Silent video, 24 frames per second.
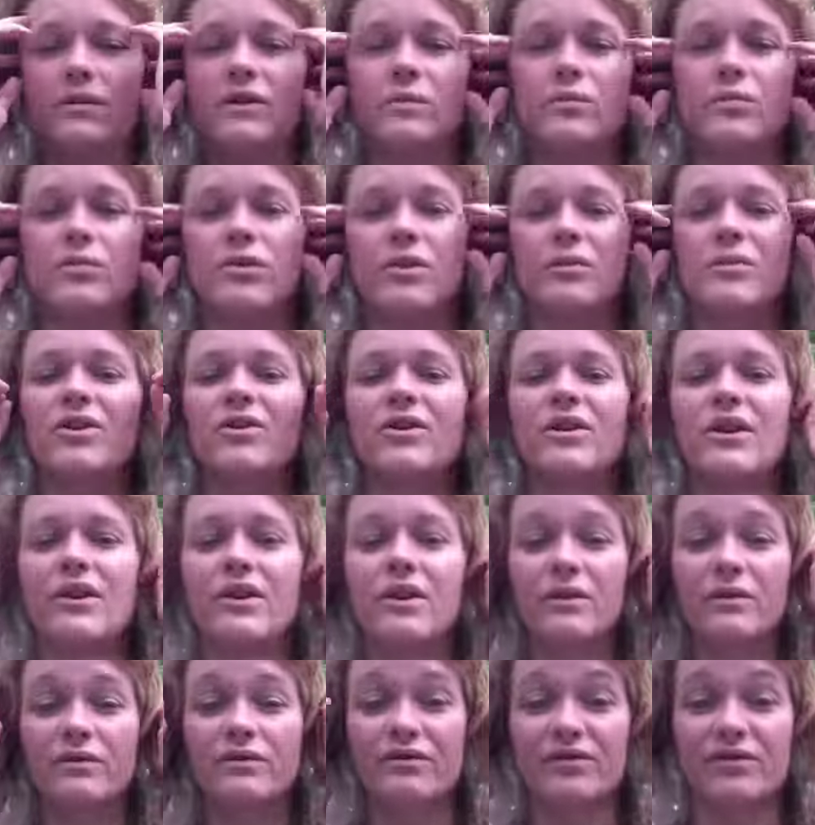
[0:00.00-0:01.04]
the perimeter here
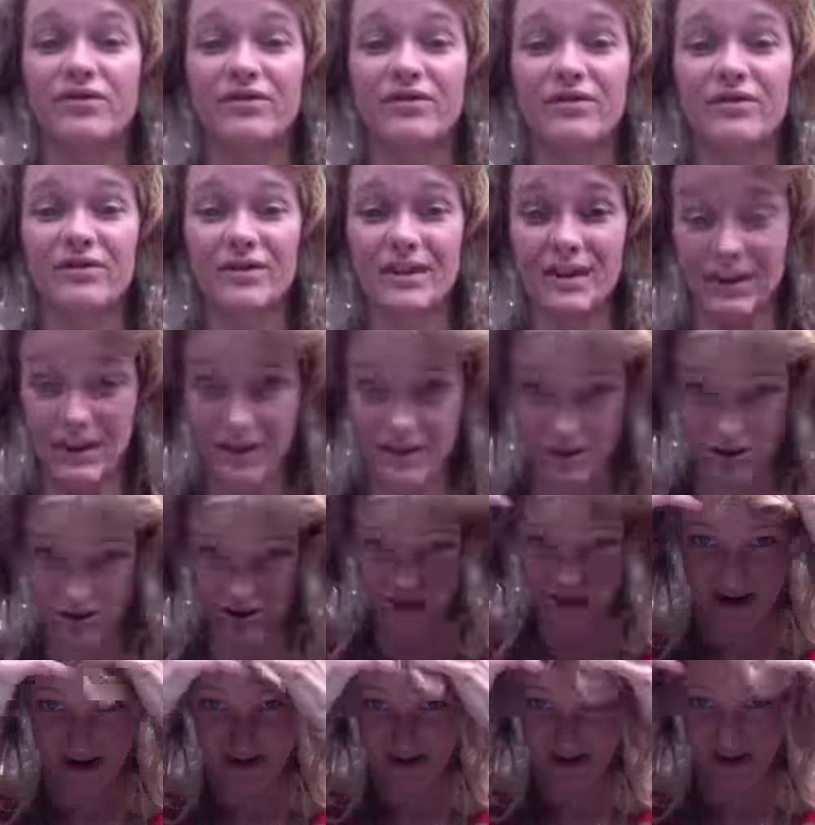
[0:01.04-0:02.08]
goes and gets
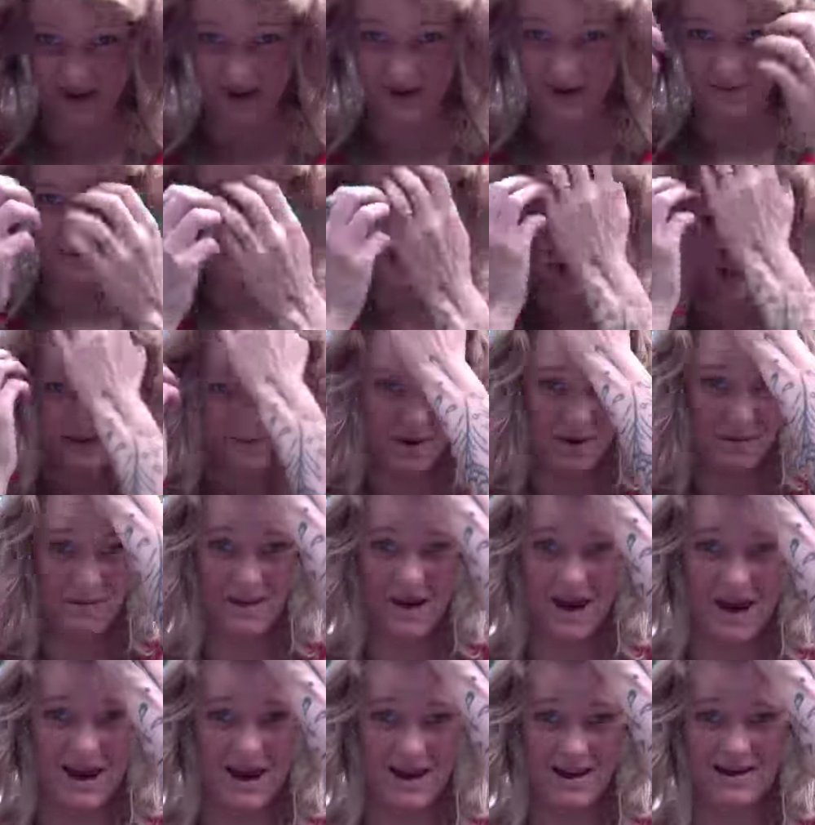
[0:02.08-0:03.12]
crazy, and it makes my
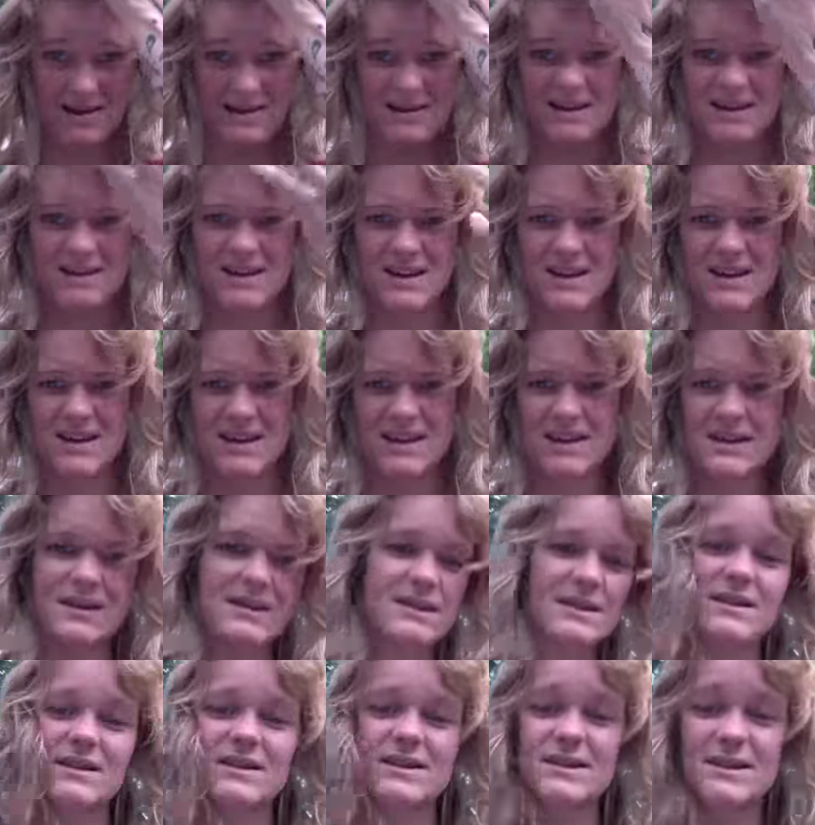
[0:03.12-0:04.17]
bangs
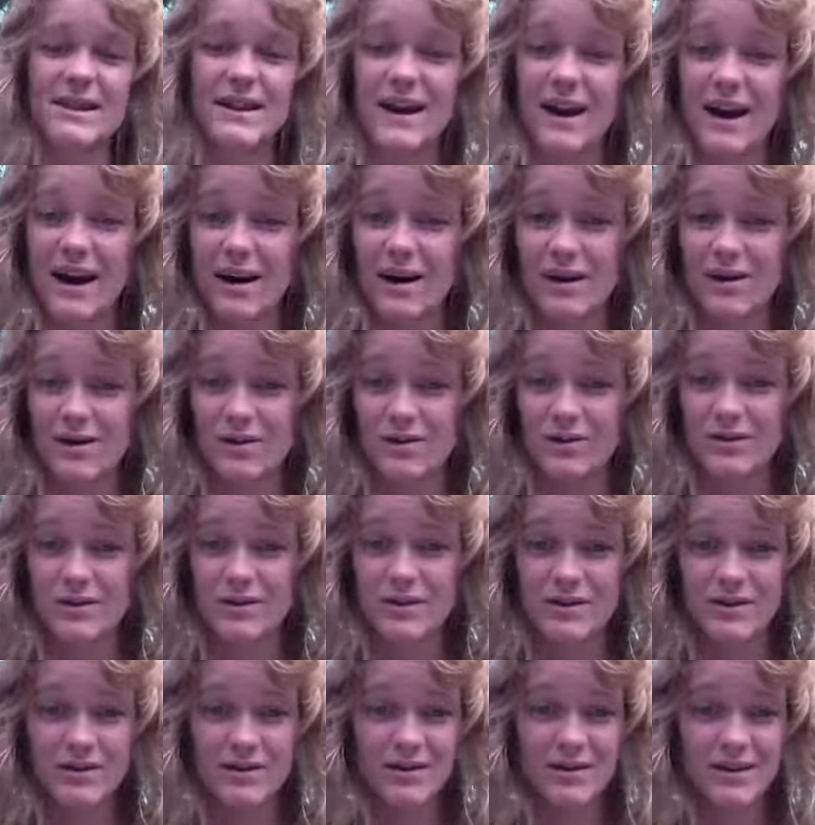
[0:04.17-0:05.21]
stick out.
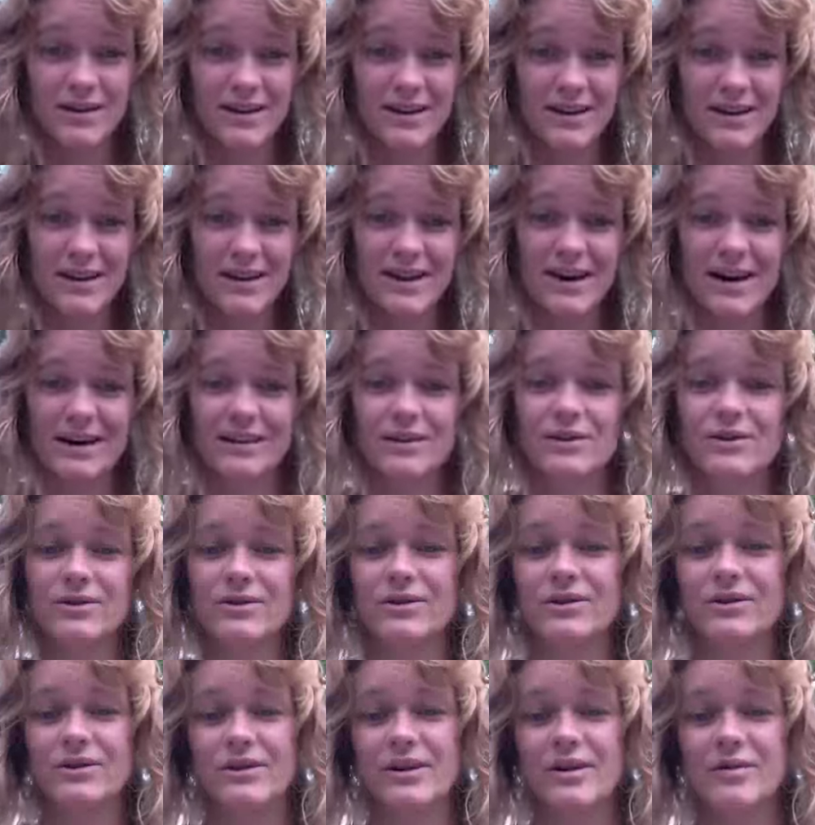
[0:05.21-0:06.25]
I look
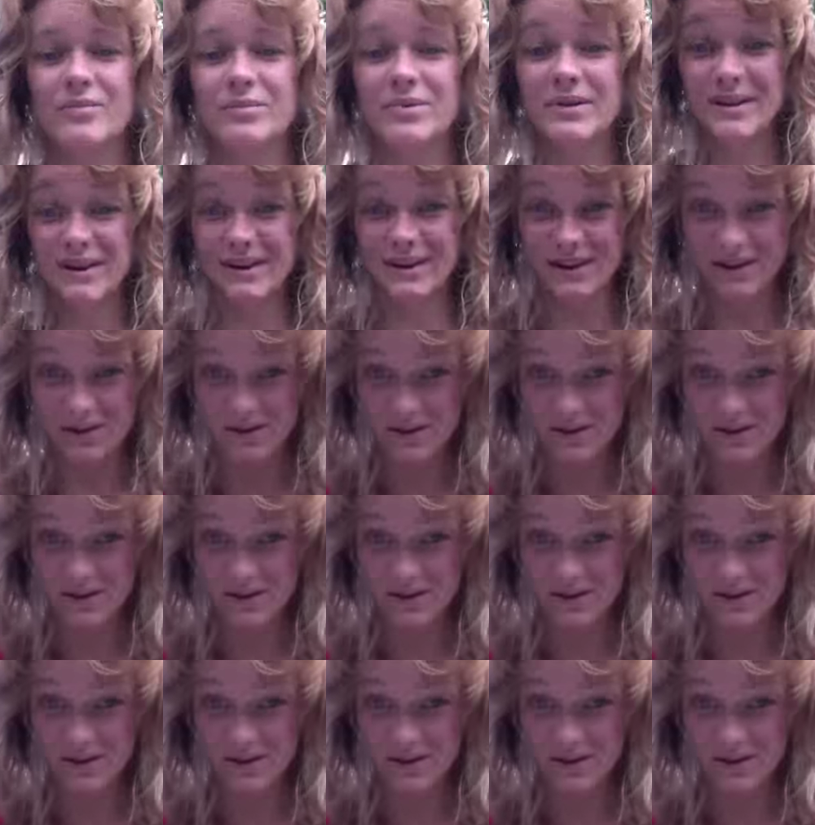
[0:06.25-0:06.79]
completely